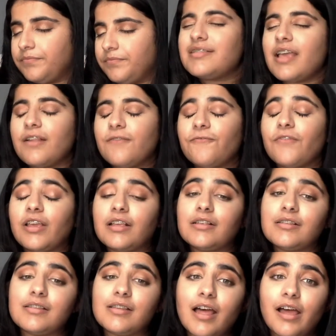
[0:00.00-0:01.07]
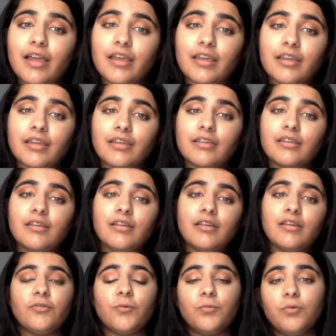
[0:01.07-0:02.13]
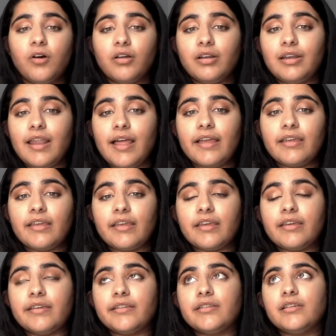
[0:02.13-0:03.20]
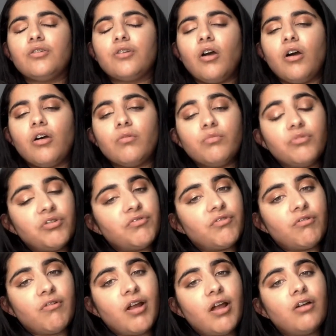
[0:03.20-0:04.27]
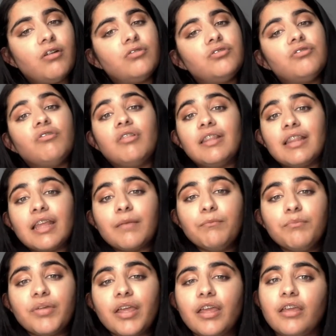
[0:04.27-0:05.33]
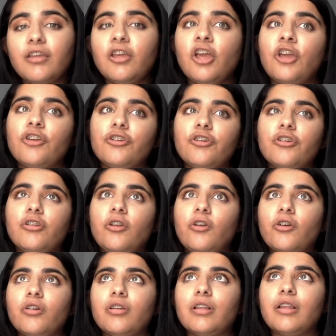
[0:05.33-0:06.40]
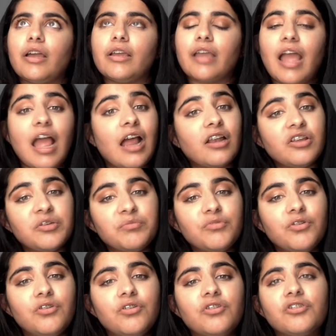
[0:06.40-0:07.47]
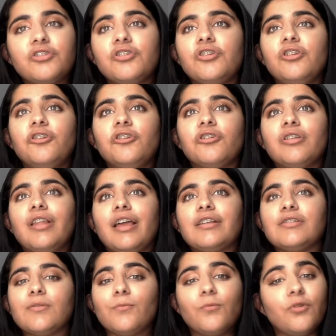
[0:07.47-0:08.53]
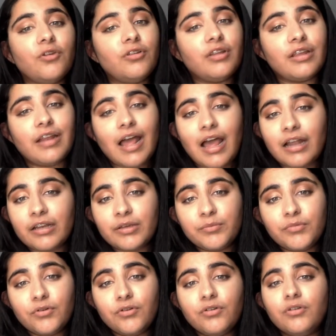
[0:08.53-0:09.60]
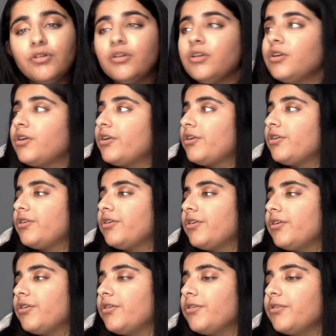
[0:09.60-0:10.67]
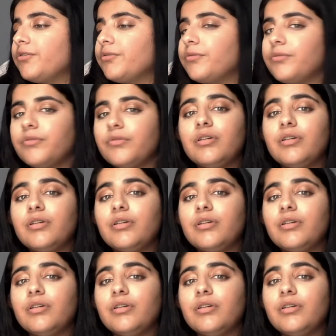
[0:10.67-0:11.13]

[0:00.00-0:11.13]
Said things like, you're one-legged, can't move around, you're limping, you look like an animal, you look like some wounded animal, you